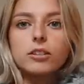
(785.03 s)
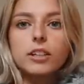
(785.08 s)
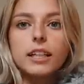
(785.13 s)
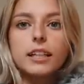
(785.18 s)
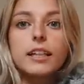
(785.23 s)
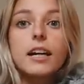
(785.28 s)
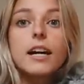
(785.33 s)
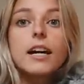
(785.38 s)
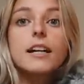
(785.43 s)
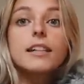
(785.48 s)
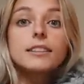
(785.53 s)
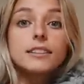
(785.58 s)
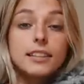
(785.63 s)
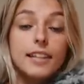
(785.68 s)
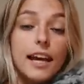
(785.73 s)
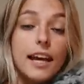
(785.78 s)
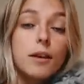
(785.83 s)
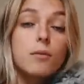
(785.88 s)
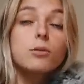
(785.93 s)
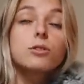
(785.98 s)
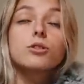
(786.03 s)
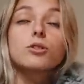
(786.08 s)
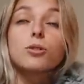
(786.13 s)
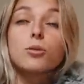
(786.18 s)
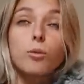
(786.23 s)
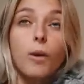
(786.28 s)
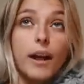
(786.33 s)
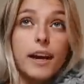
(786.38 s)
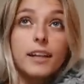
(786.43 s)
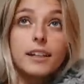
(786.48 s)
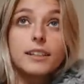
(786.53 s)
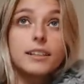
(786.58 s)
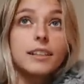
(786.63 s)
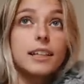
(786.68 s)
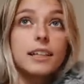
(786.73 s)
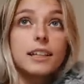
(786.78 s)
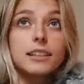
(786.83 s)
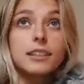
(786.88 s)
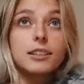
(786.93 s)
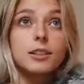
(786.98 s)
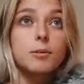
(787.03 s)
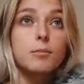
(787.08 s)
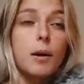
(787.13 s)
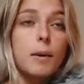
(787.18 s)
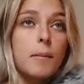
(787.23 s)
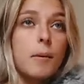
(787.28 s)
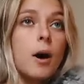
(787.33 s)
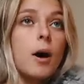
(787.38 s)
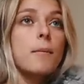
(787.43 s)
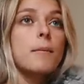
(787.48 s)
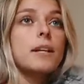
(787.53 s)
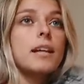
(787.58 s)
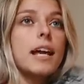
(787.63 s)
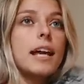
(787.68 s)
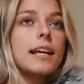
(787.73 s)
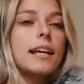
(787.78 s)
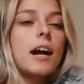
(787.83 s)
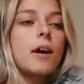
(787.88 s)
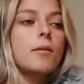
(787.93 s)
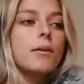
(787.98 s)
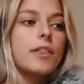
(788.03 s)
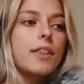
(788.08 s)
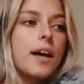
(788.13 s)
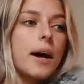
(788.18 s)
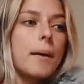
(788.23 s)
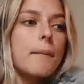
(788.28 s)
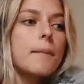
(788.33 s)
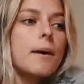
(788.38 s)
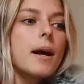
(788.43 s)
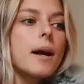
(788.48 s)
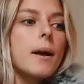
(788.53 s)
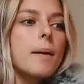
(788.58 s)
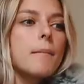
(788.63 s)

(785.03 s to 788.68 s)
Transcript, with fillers: Like today was great getting to see my mom and hang out with them,